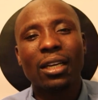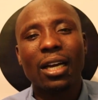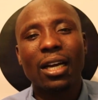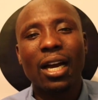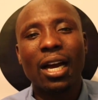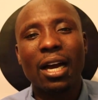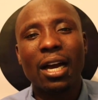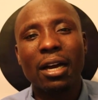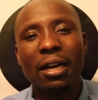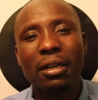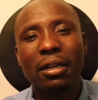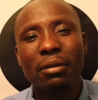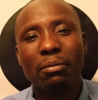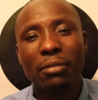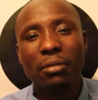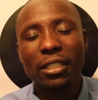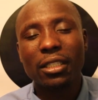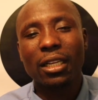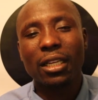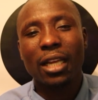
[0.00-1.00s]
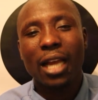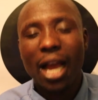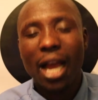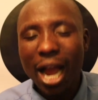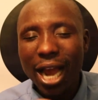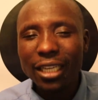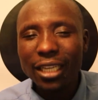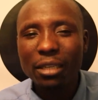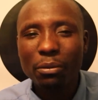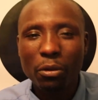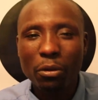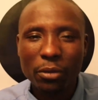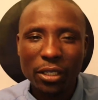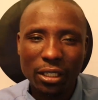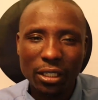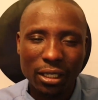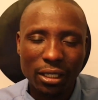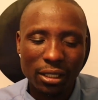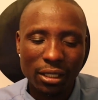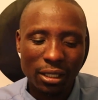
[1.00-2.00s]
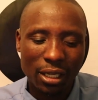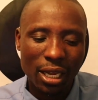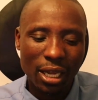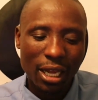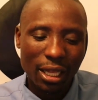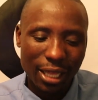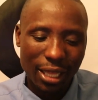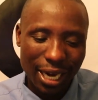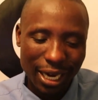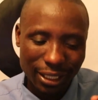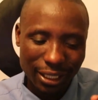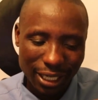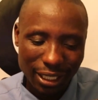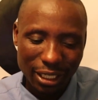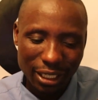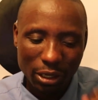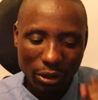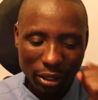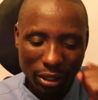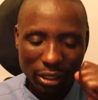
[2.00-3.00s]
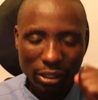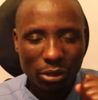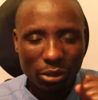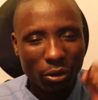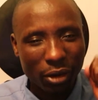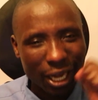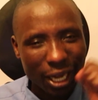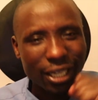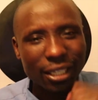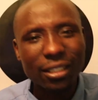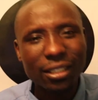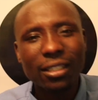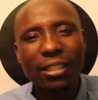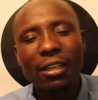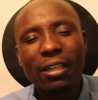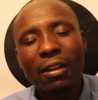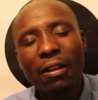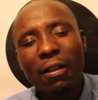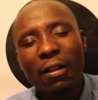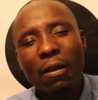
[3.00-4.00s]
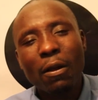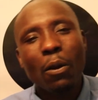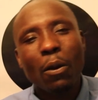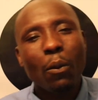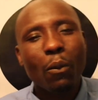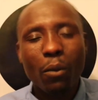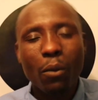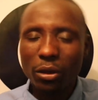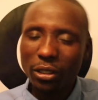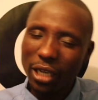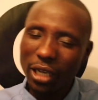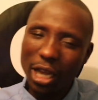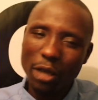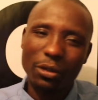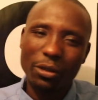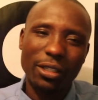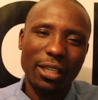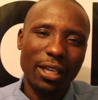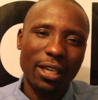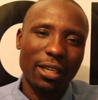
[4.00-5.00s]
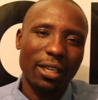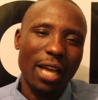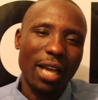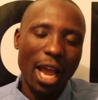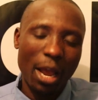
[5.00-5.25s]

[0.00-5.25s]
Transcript: uh, meeting, high table meetings that are touching on this. So guys, what are you seeing?